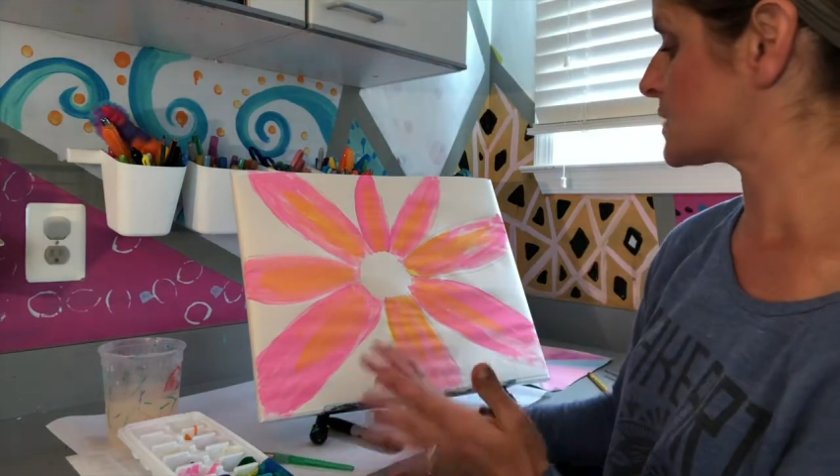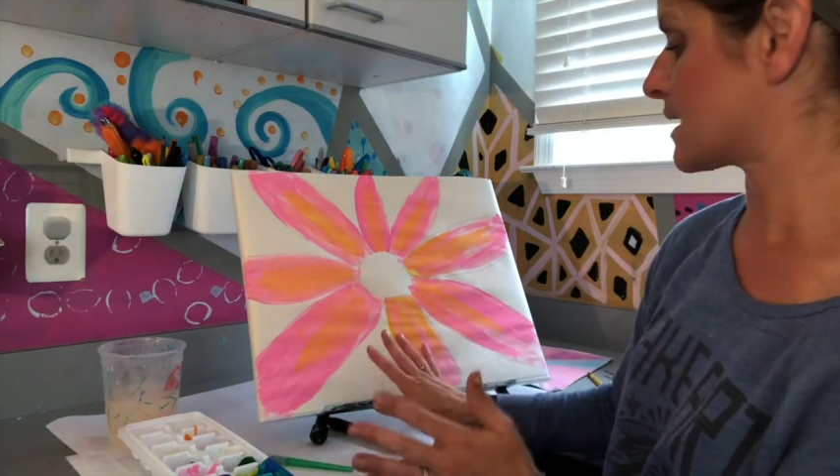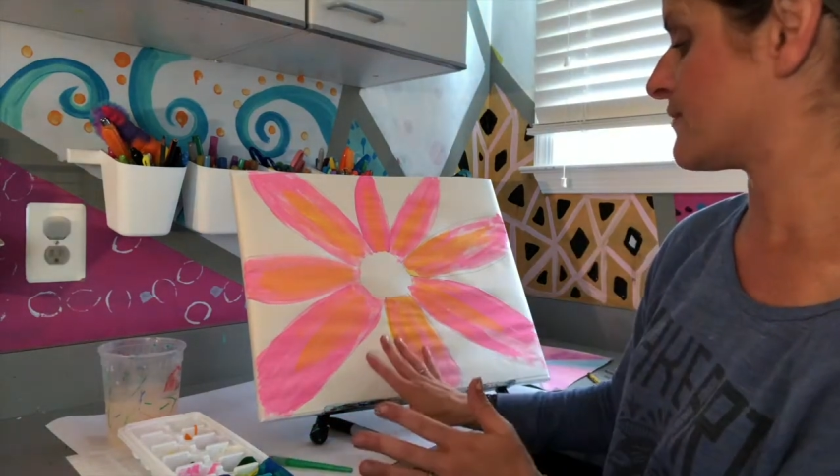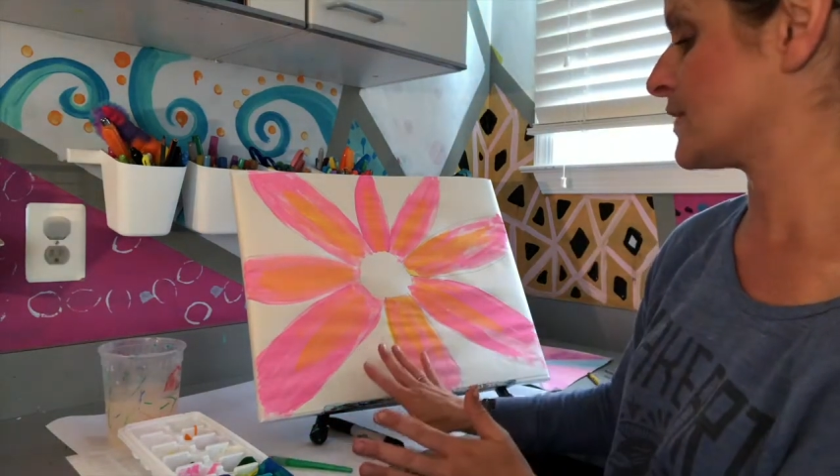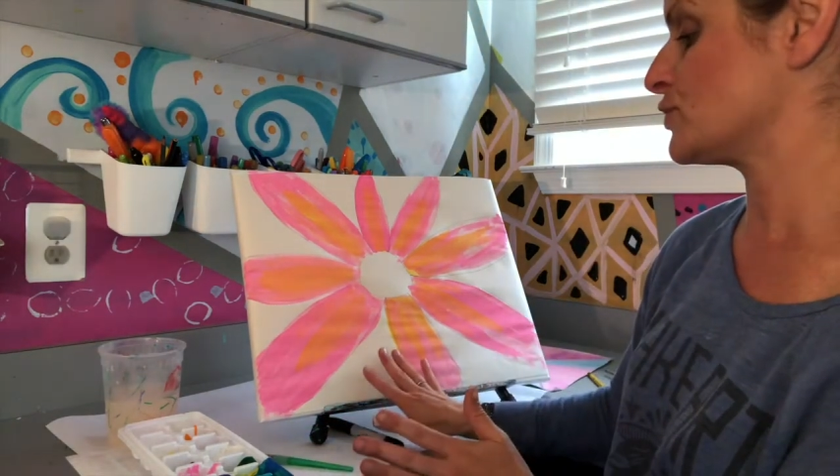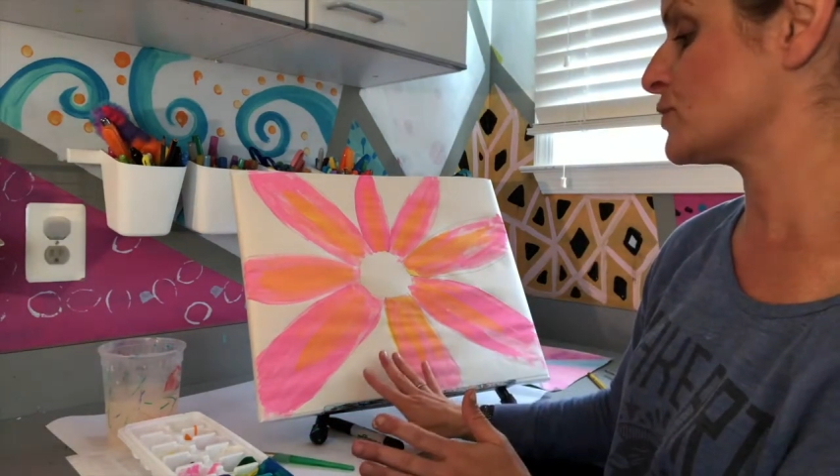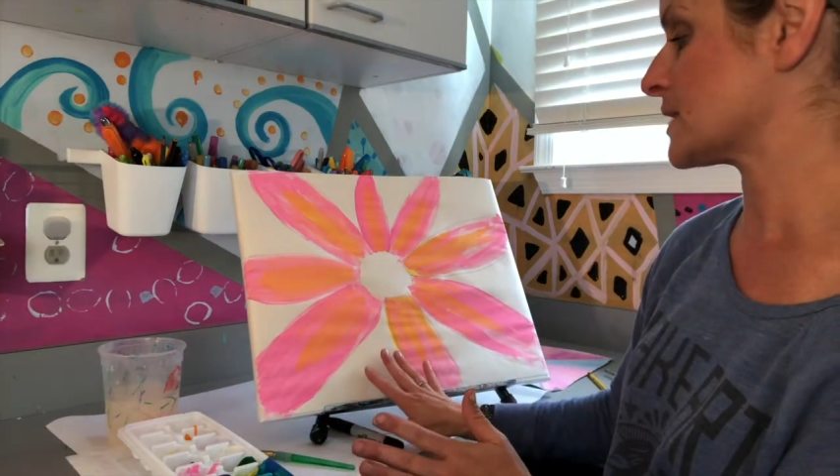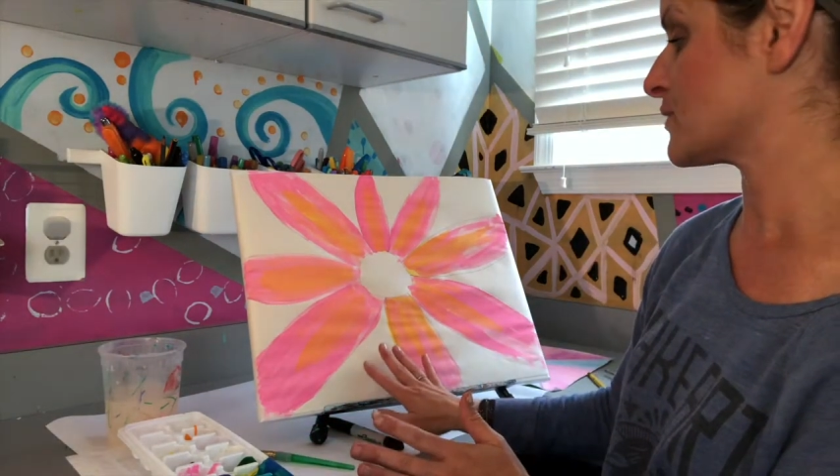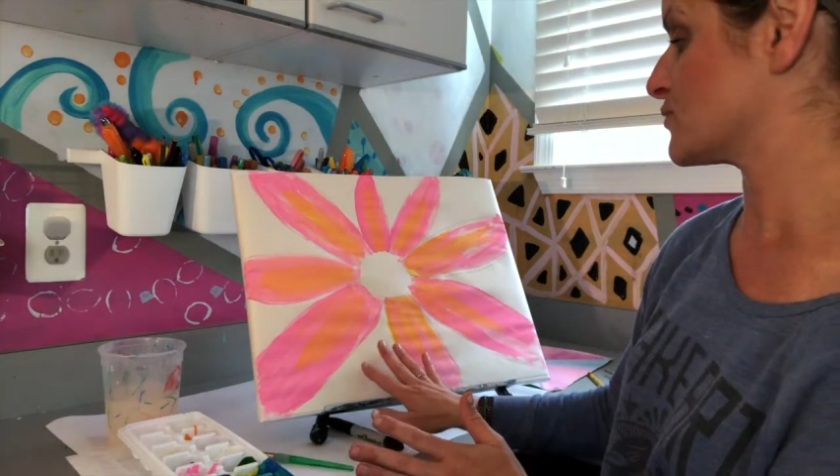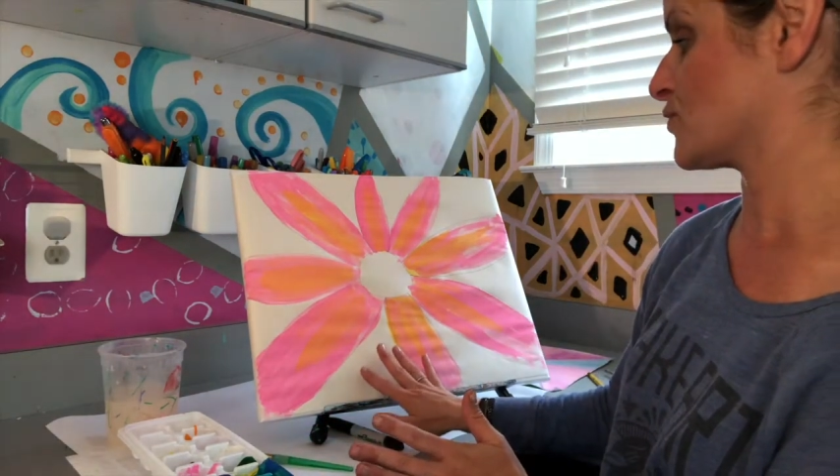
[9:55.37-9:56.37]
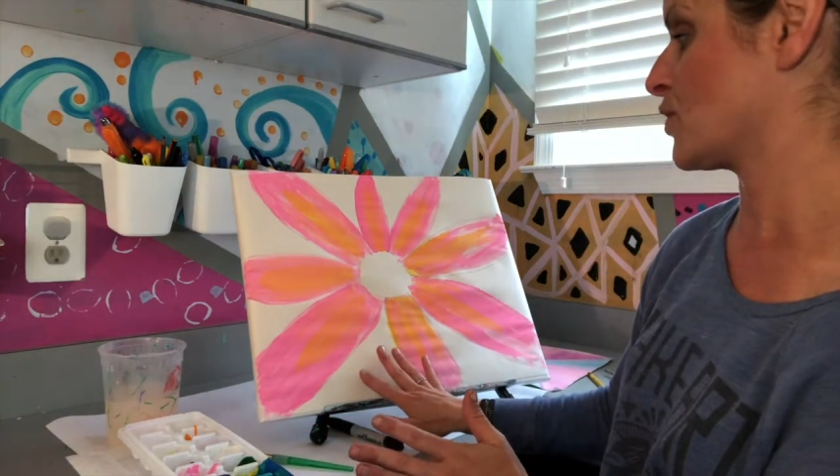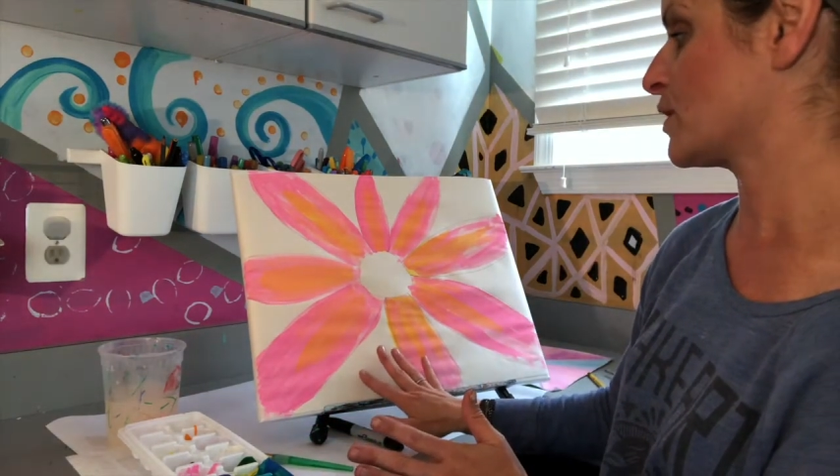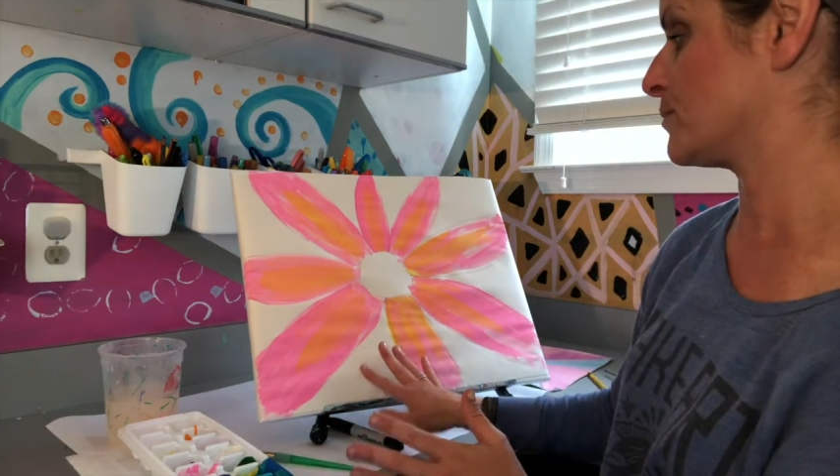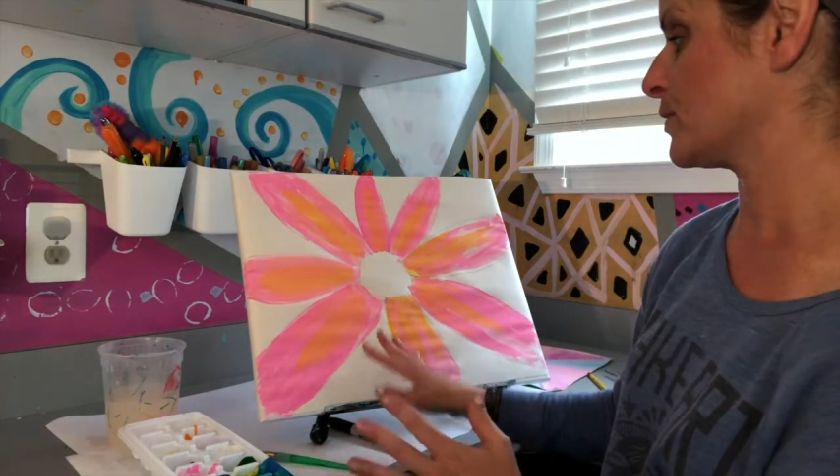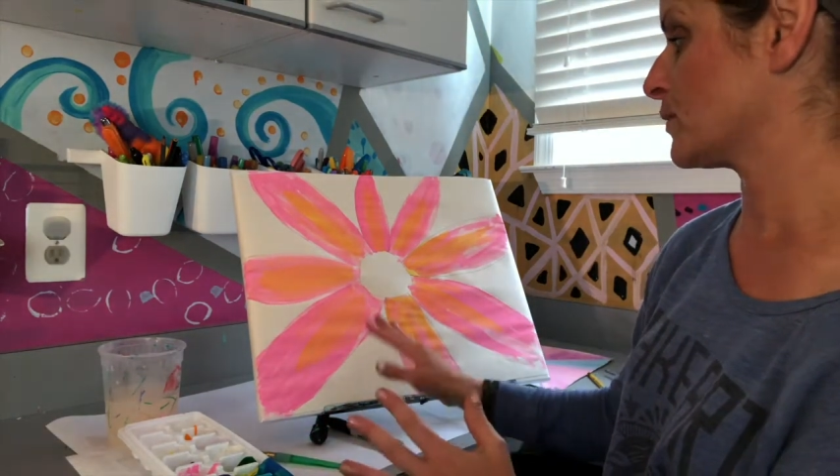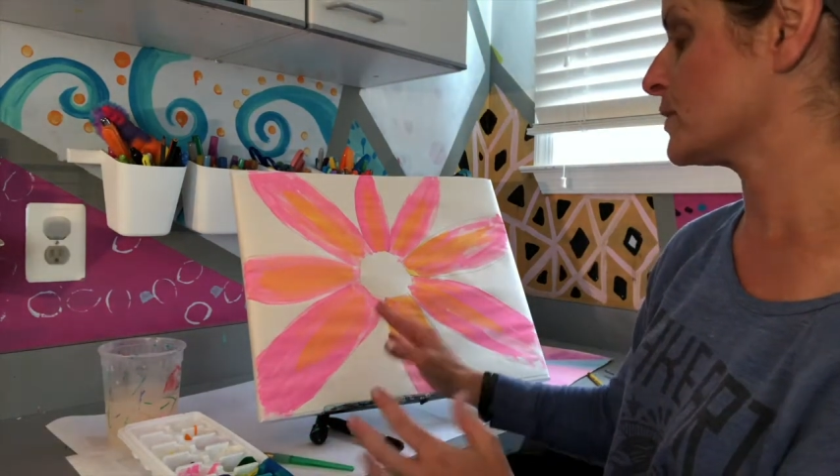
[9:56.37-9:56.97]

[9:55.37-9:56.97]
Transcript: like if I choose like a dark blue,